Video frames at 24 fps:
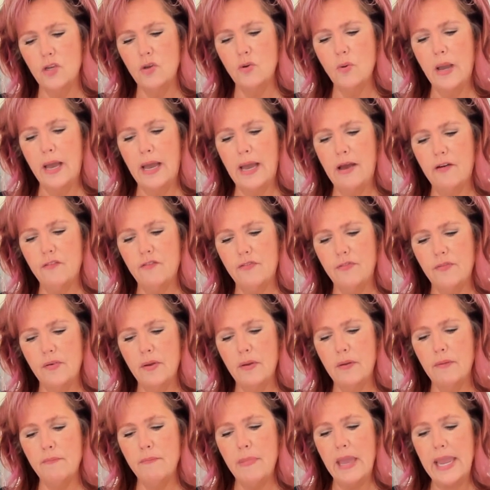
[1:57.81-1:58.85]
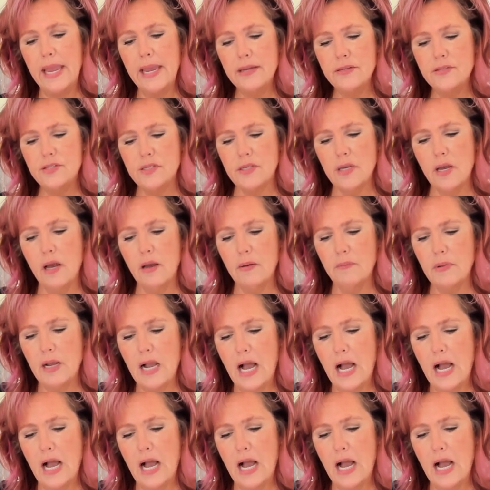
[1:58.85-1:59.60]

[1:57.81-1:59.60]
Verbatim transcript: You have made some